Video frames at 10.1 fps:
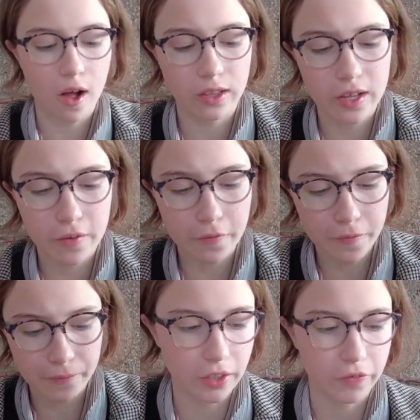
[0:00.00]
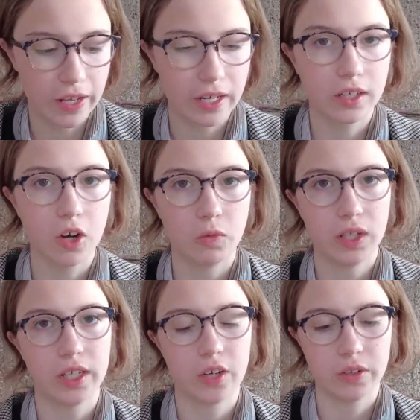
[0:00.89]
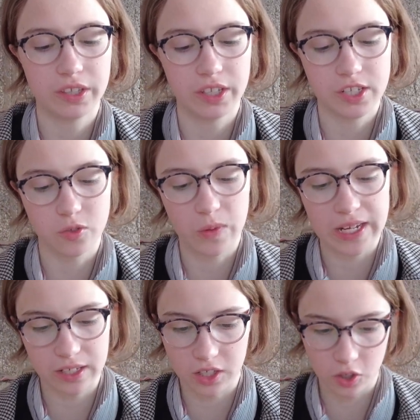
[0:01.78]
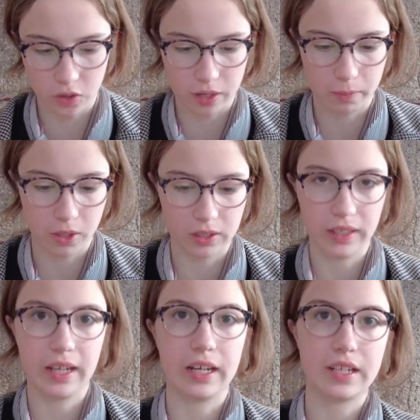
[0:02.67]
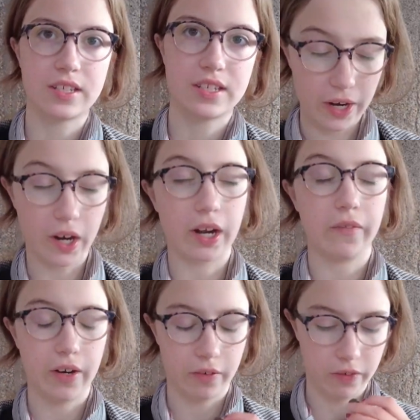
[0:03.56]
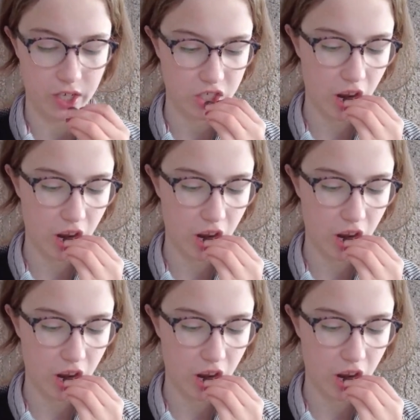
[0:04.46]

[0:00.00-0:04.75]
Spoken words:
olive and the feta go really good with the sweet cucumber and lettuce. Very fresh.